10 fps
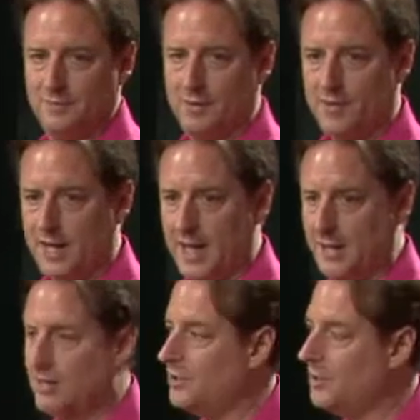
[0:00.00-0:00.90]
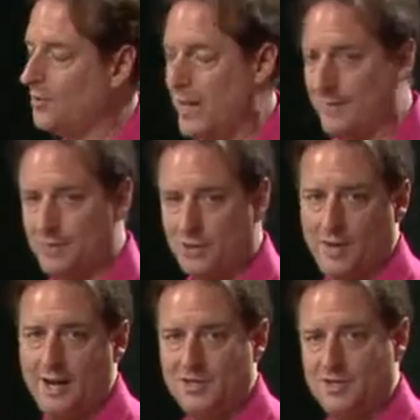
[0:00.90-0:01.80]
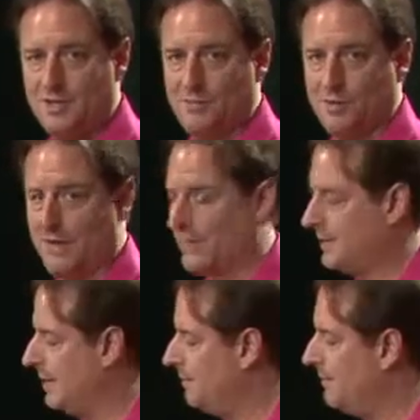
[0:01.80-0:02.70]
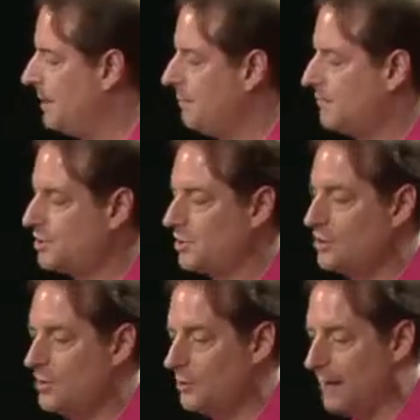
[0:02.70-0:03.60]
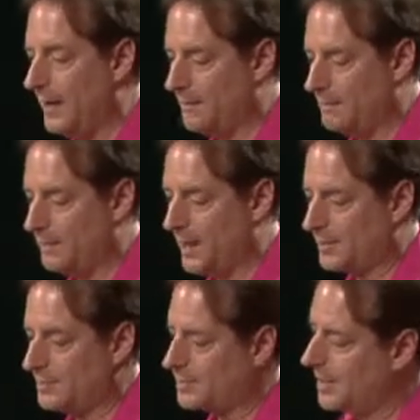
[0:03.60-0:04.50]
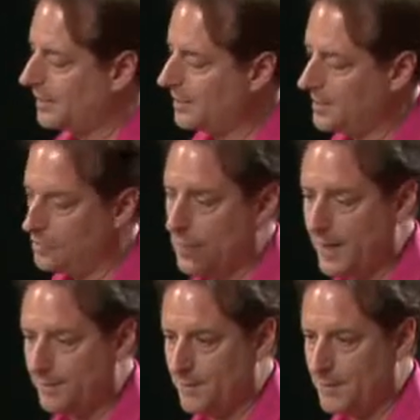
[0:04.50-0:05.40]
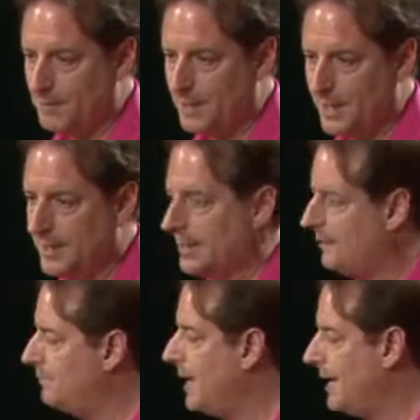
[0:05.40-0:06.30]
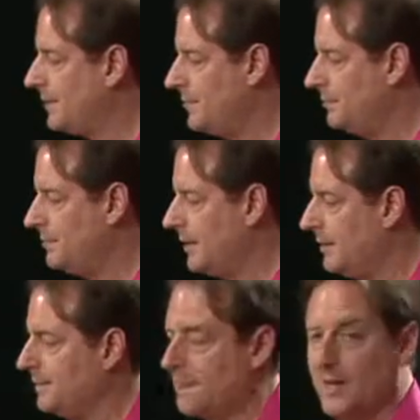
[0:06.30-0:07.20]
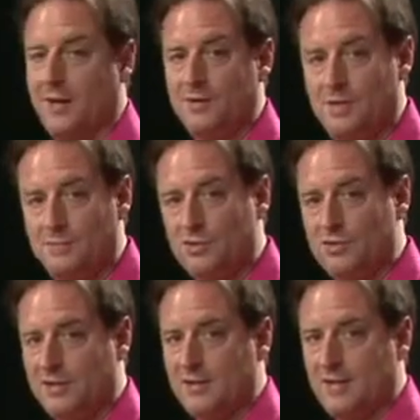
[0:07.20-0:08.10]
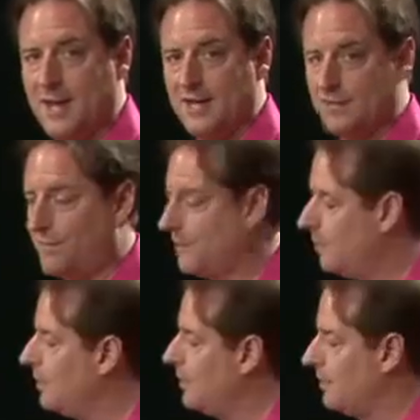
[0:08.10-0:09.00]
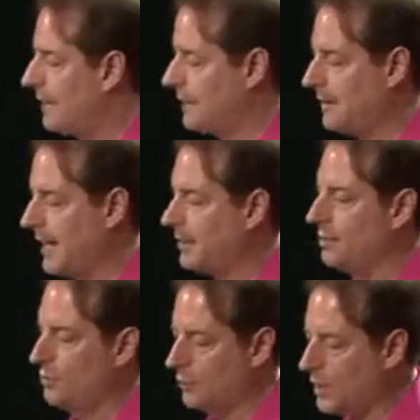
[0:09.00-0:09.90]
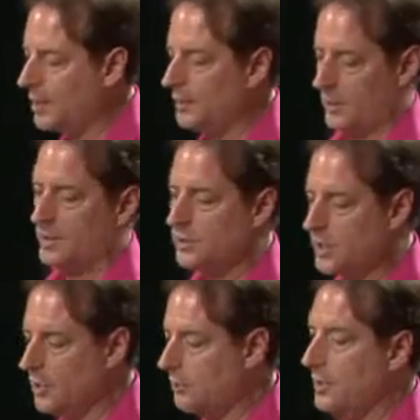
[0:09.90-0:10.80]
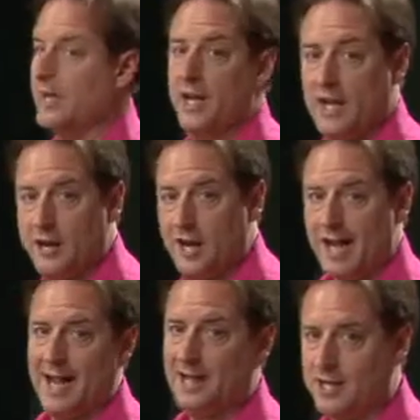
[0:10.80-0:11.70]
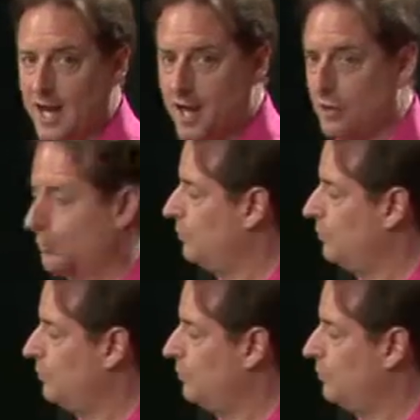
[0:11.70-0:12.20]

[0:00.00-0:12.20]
Okay? You don't have to crash the cymbal every time, but you do have to practice getting away from your beat and back to your beat. I'll demonstrate the last fill like that. 1, 2, here I go.